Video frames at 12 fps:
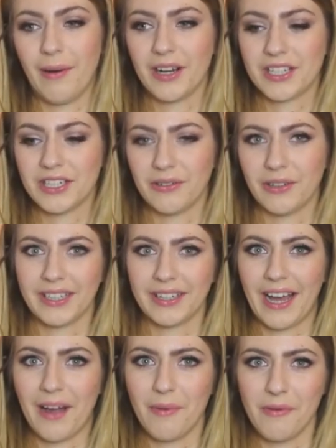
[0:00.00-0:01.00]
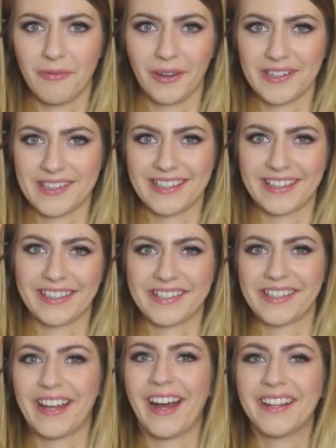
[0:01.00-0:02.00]
I'm actually doing, and that I'm in focus and
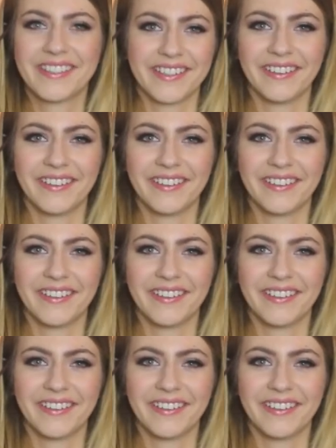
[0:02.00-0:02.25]
things like that.